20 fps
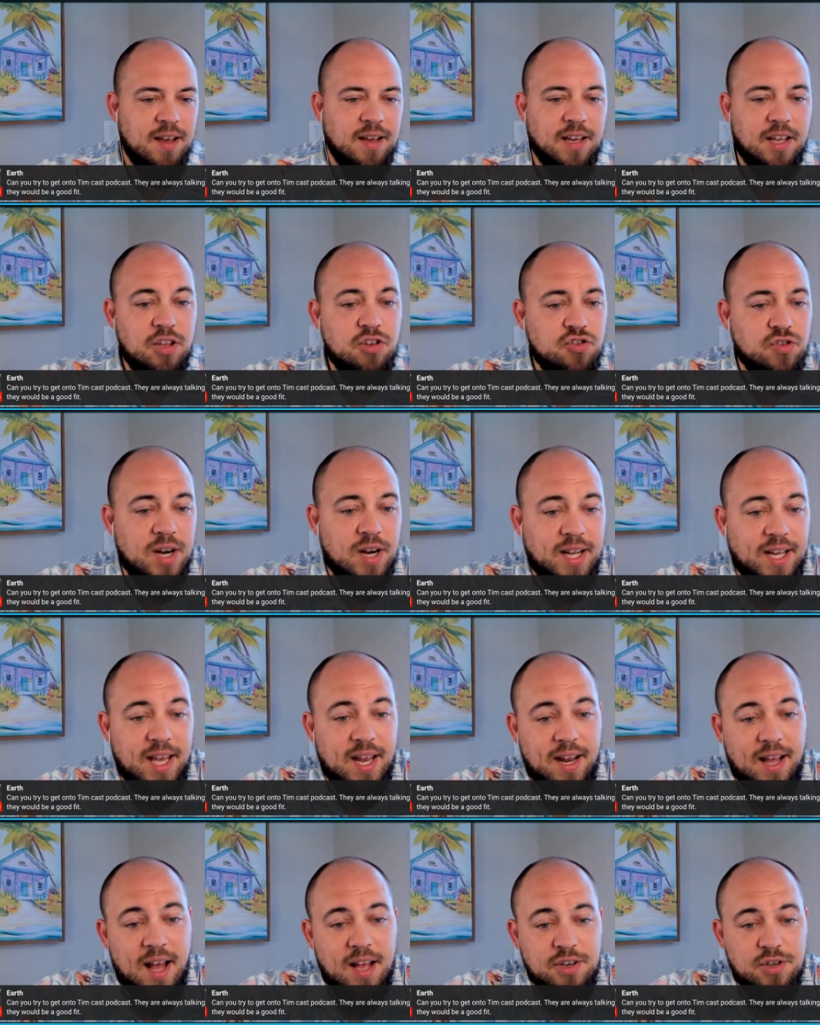Can you try to
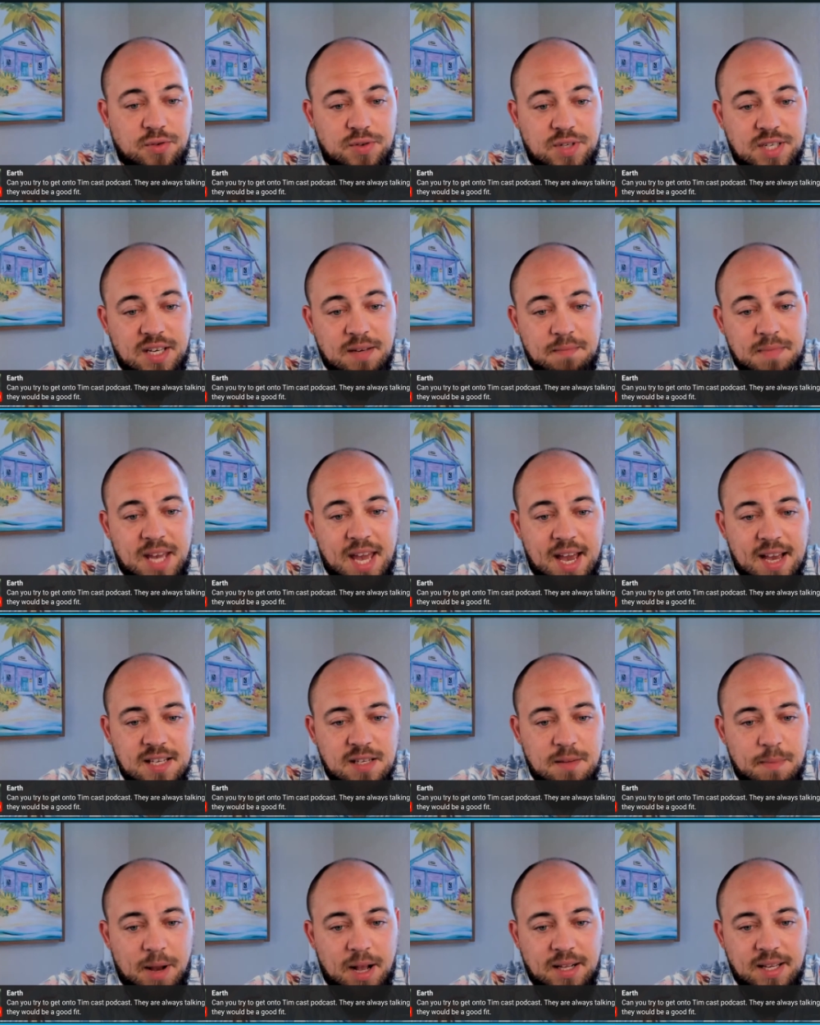get onto
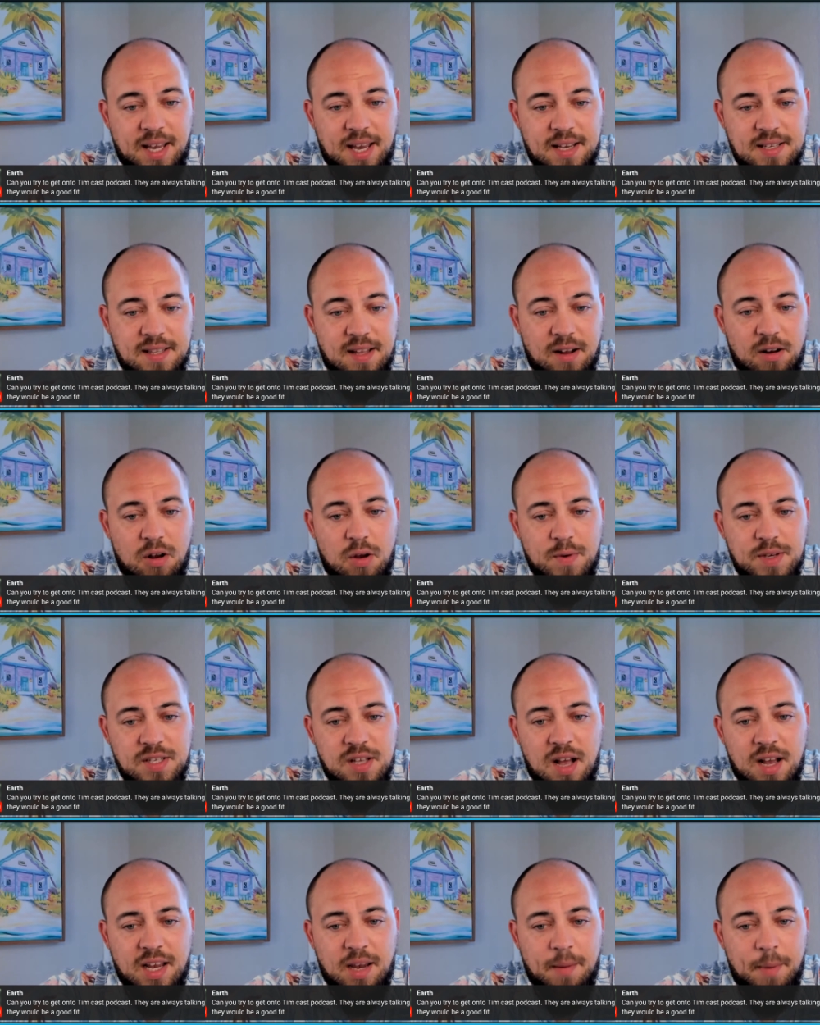Timcast podcast? They're always
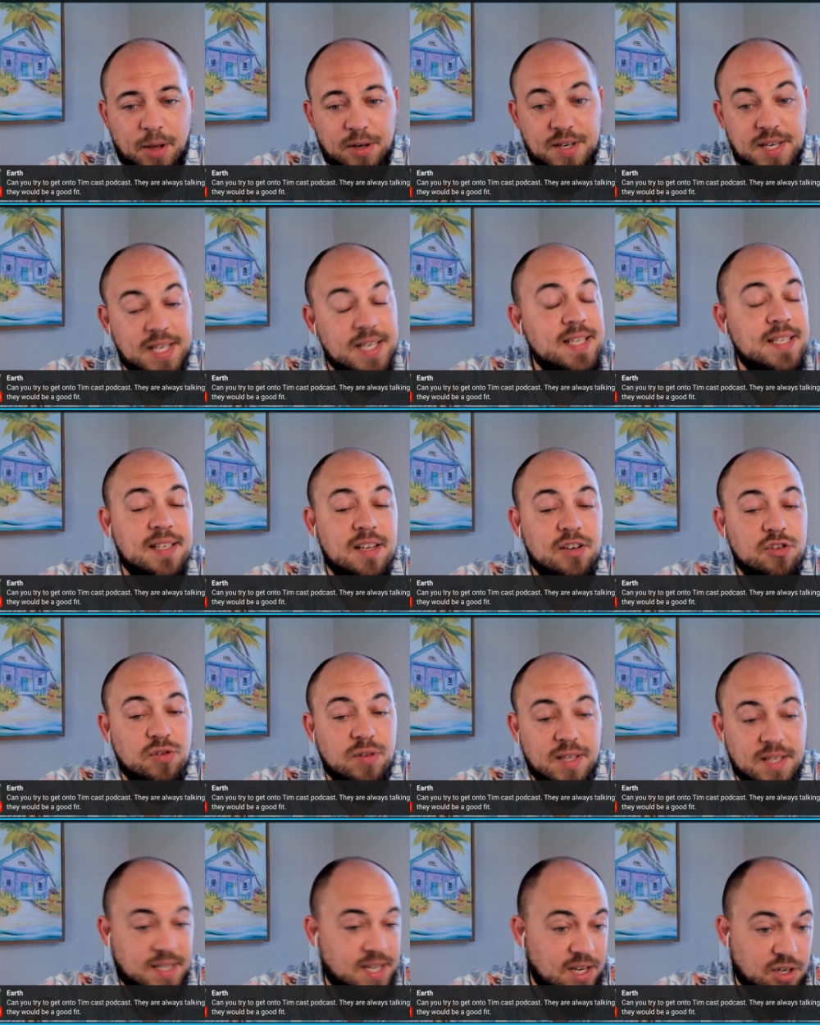talking about
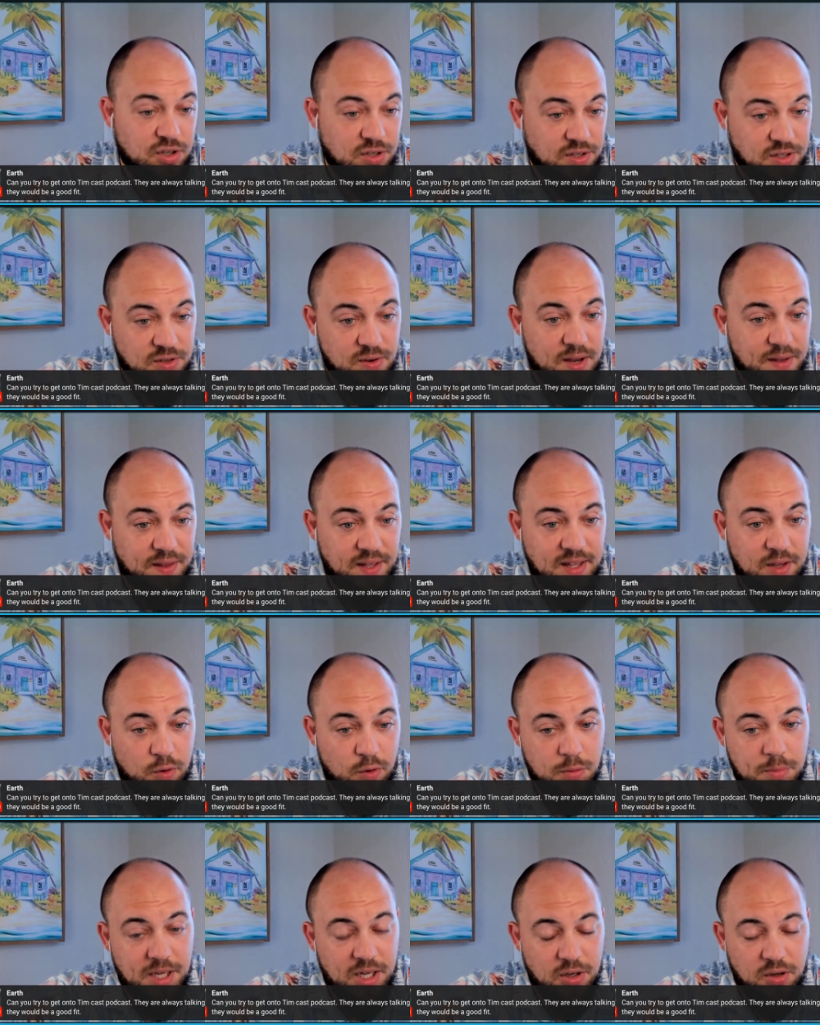decentralization, so I think they
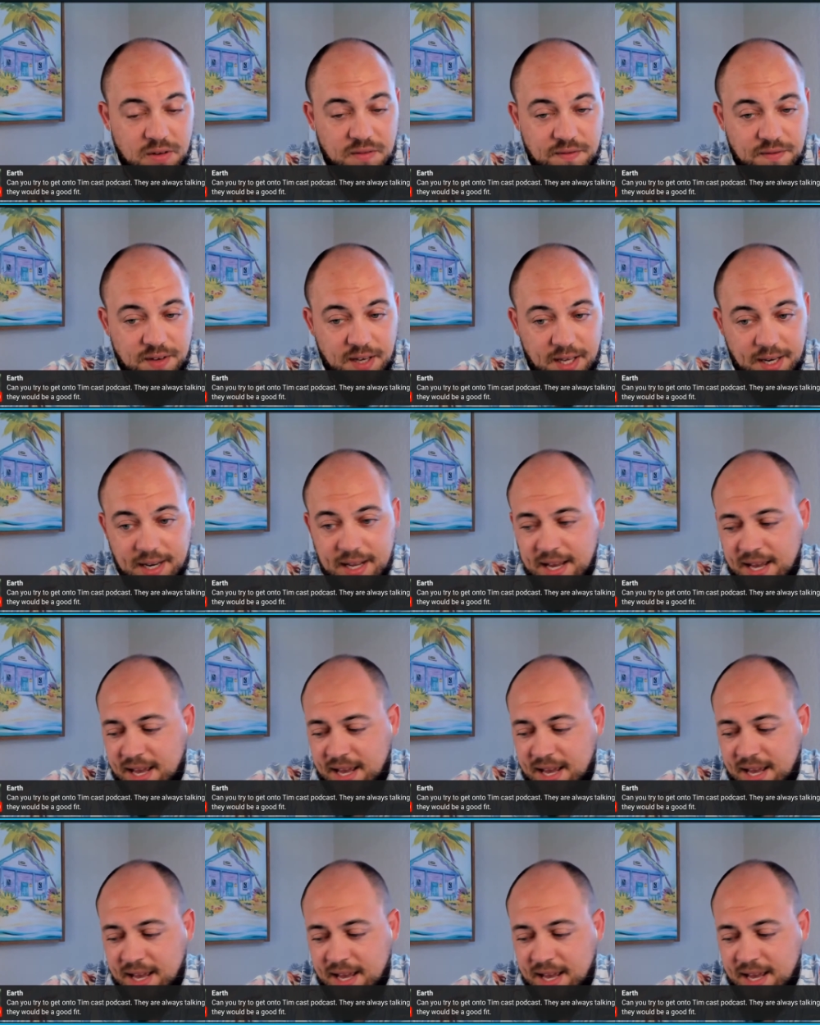would be a good fit.